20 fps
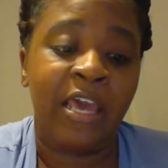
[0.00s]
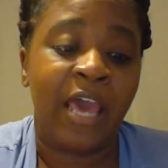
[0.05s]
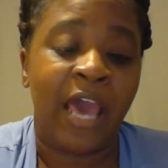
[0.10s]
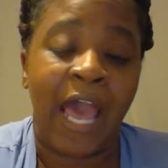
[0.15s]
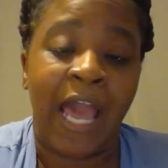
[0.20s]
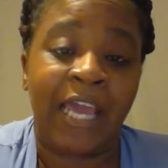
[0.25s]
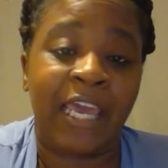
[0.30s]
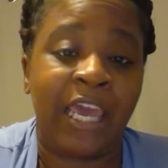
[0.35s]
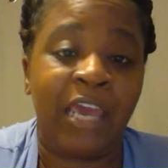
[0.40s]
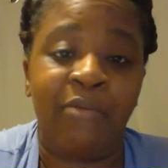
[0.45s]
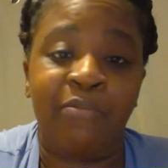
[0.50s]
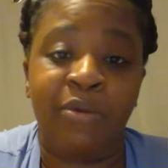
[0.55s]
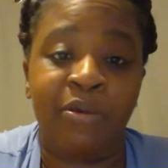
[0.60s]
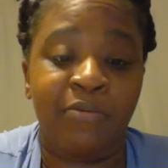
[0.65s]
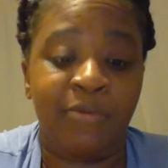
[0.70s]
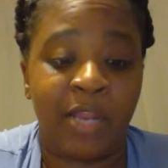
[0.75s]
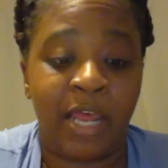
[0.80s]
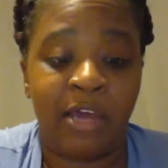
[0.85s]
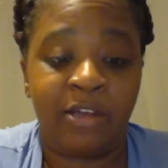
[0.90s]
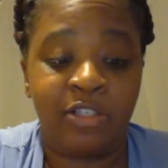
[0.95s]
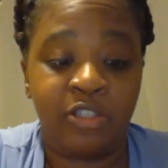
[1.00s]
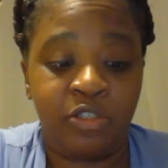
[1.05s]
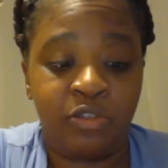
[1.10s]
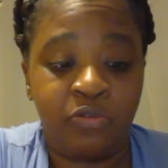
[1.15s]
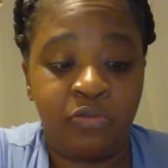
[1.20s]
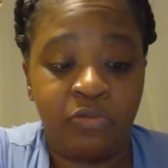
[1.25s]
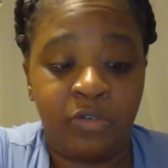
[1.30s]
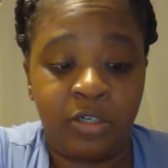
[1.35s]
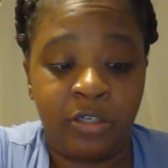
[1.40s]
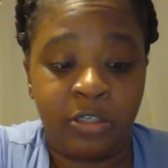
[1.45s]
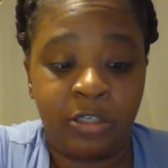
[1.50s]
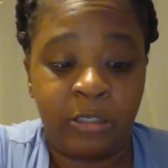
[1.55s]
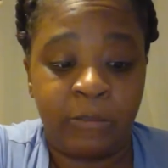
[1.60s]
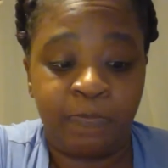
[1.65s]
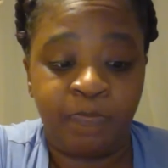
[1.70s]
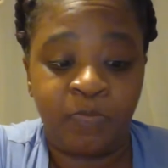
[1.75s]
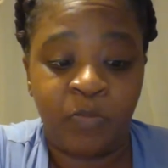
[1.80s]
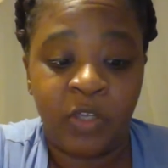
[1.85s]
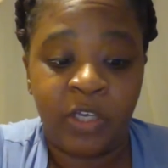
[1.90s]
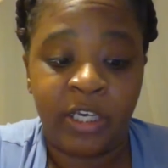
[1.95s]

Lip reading: I can't be without you.